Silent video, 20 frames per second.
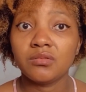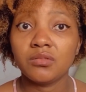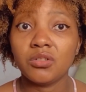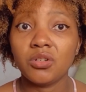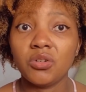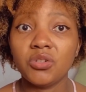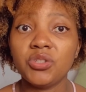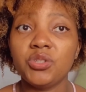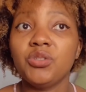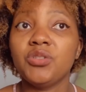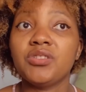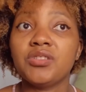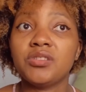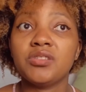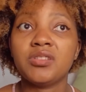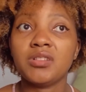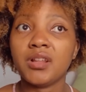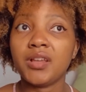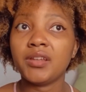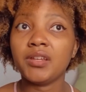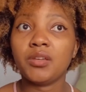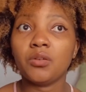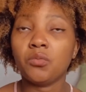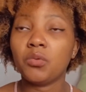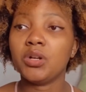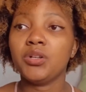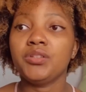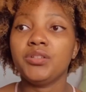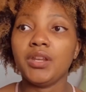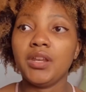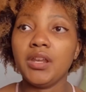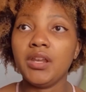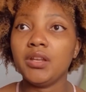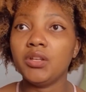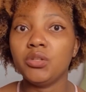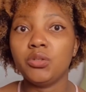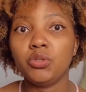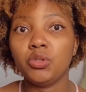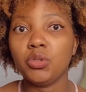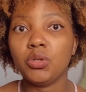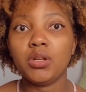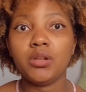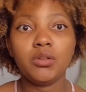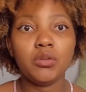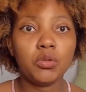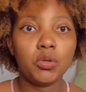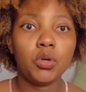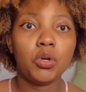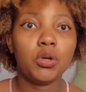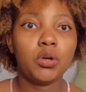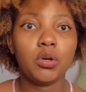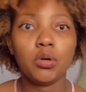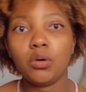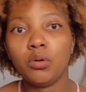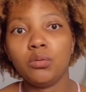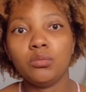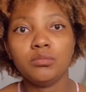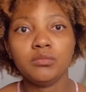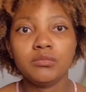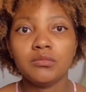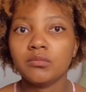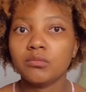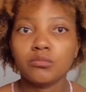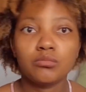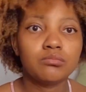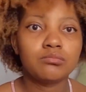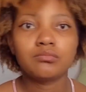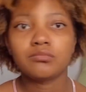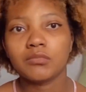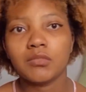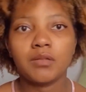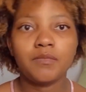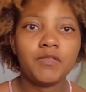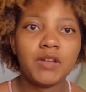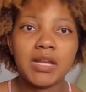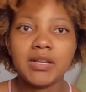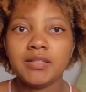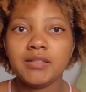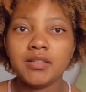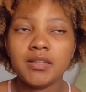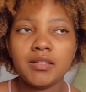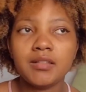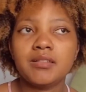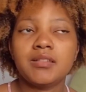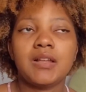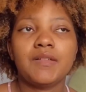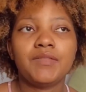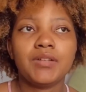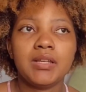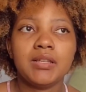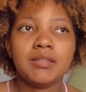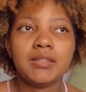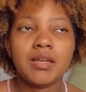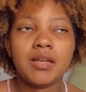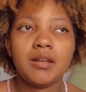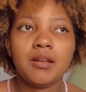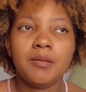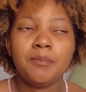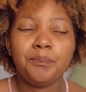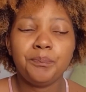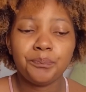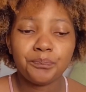You know, it's not just like you're one day and you're like, yo, flexing and stuff like that.